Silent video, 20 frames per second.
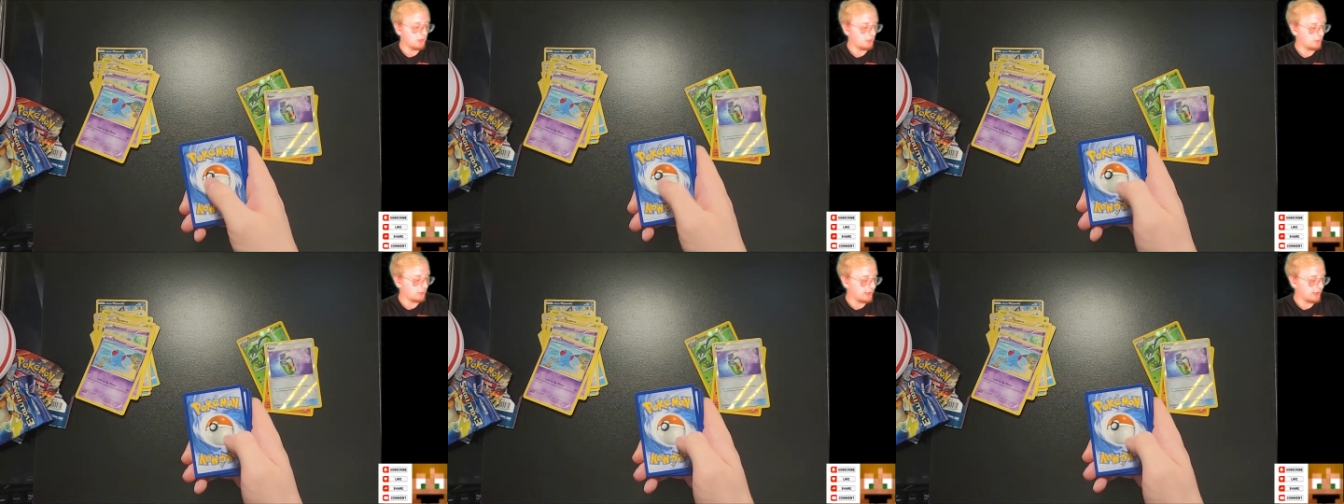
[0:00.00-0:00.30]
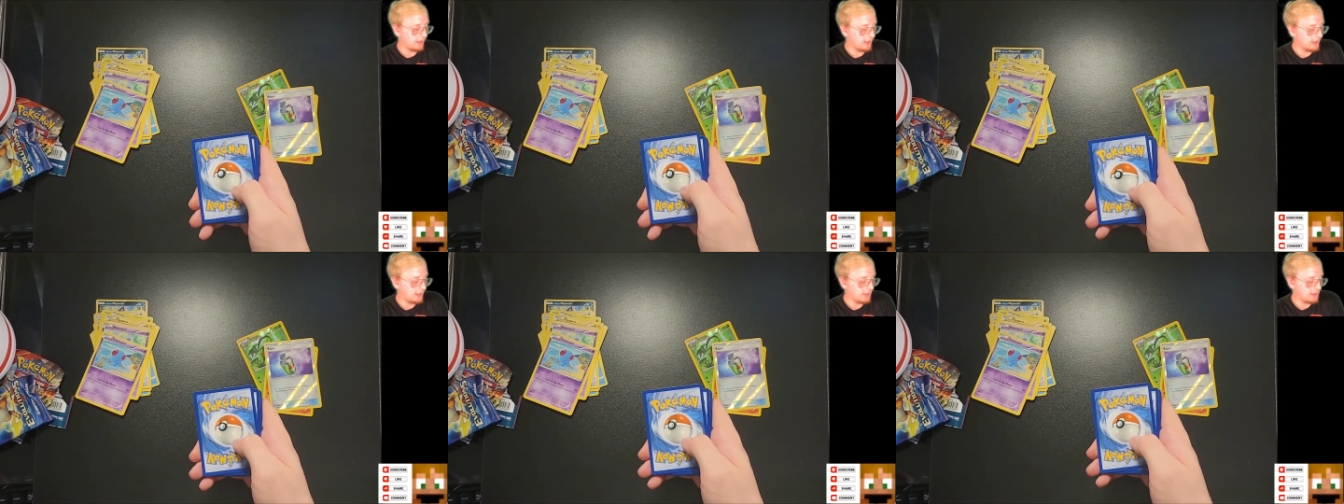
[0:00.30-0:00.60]

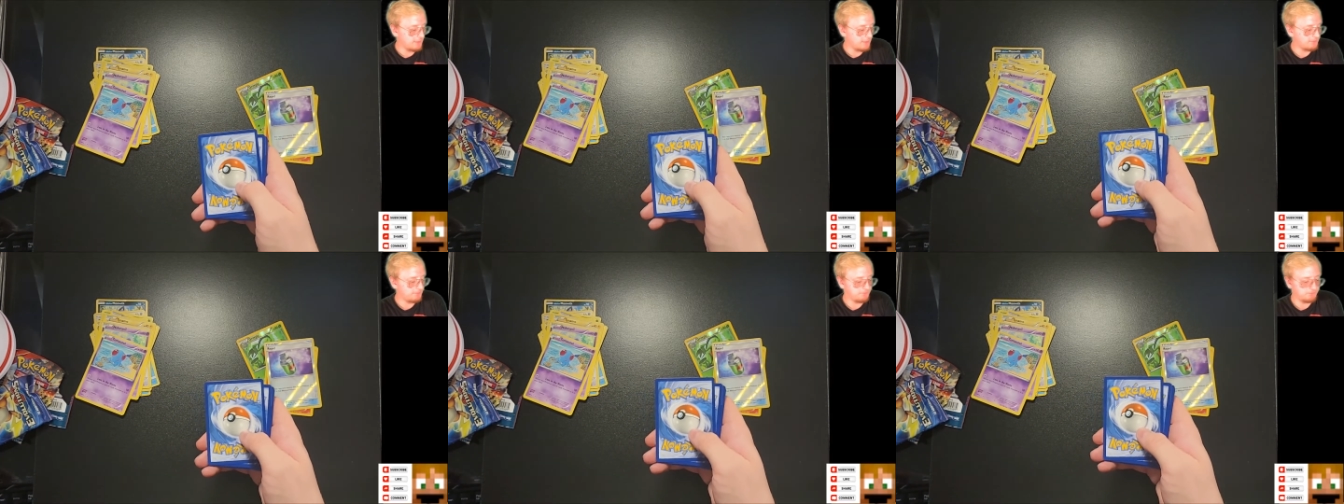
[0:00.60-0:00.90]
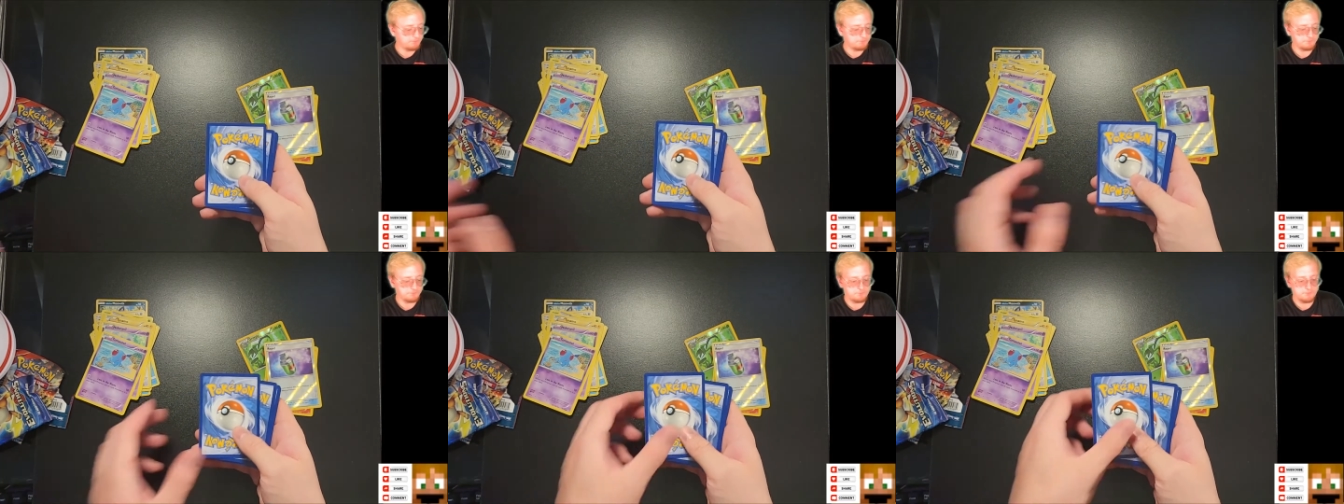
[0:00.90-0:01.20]
Okay.
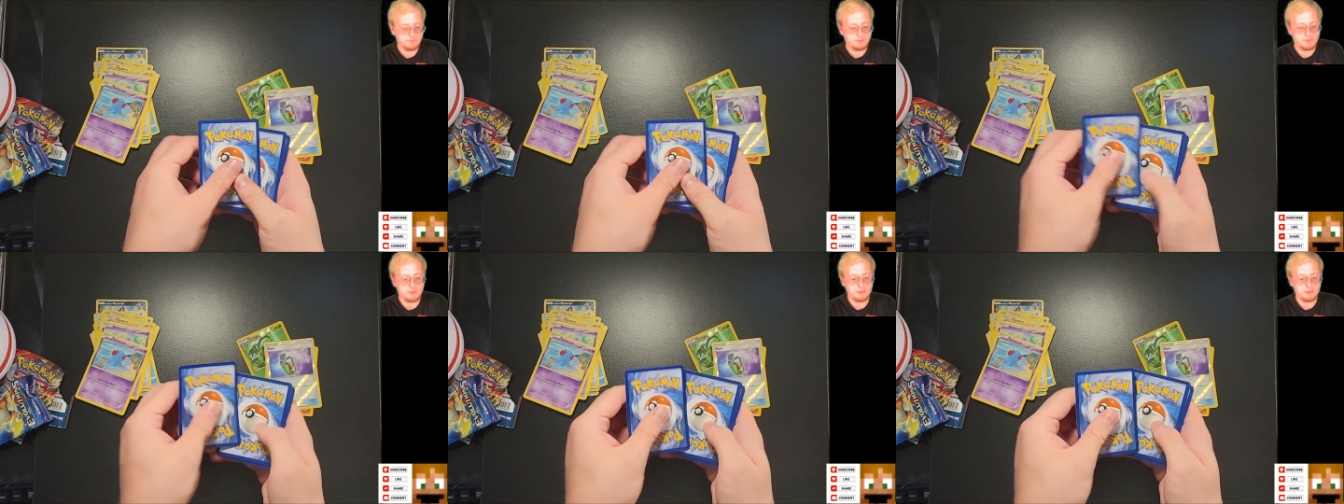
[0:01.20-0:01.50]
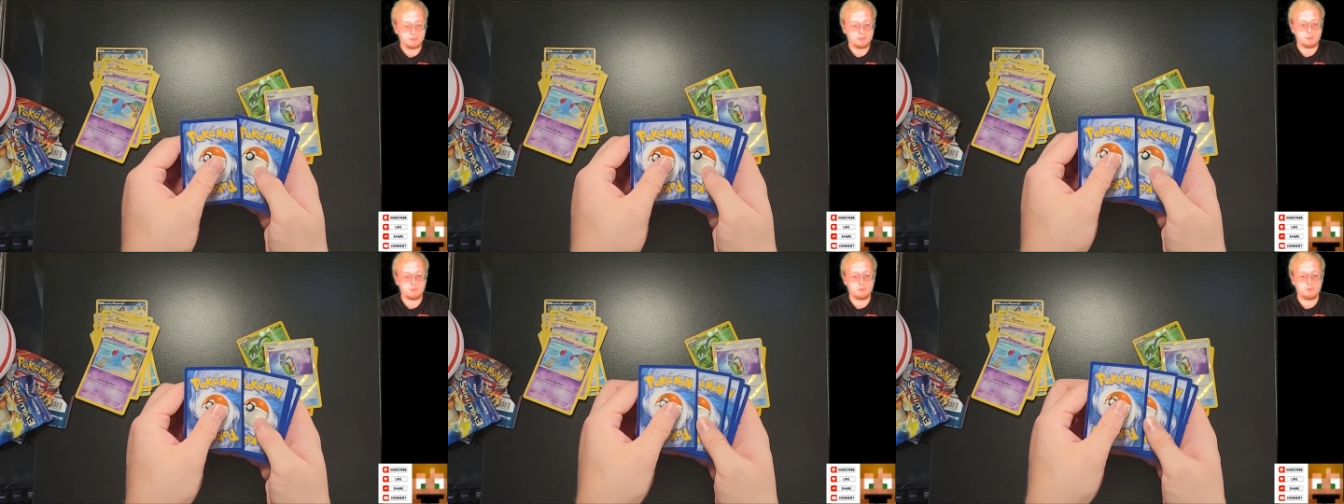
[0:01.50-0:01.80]

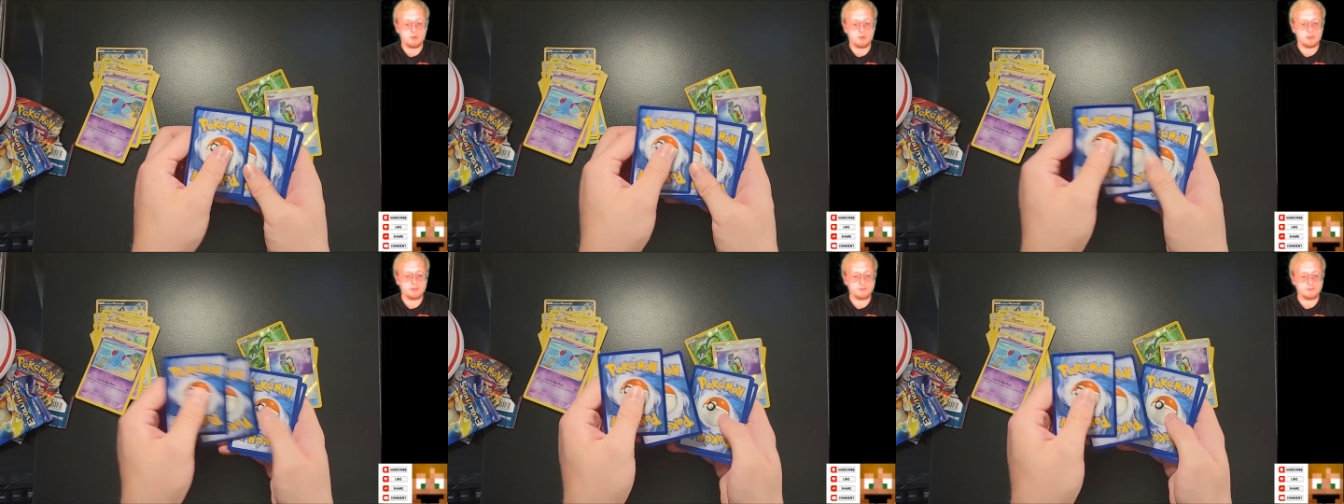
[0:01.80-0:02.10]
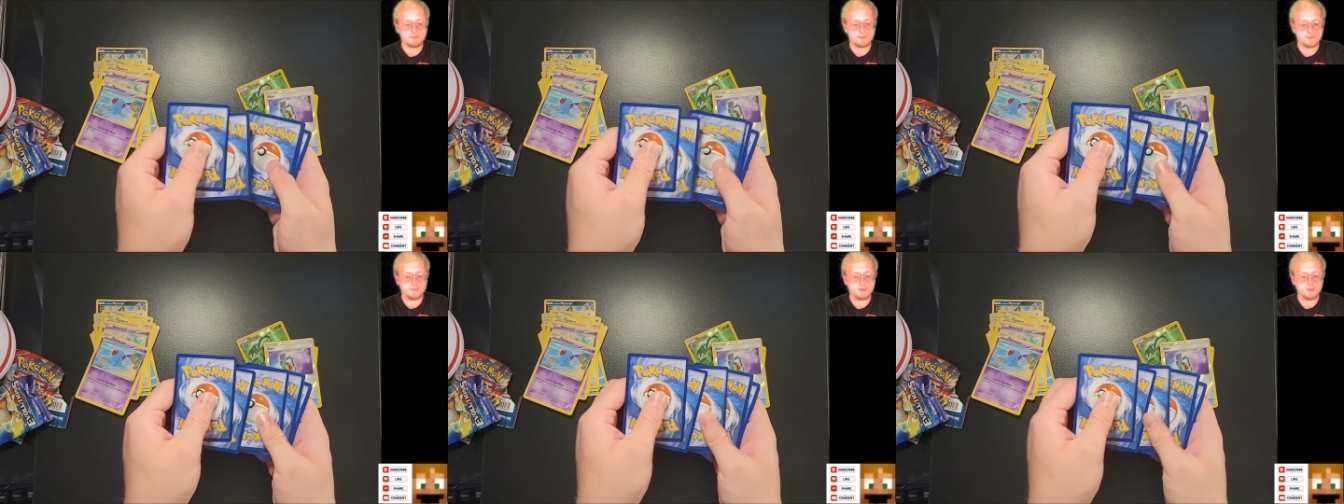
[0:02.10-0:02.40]

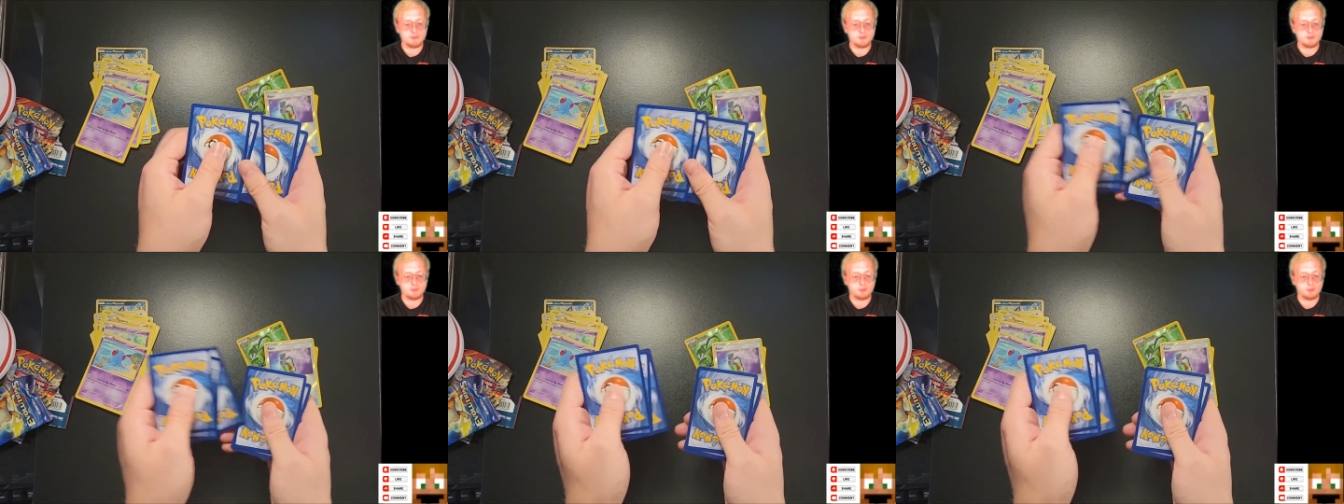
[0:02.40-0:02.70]
One, two,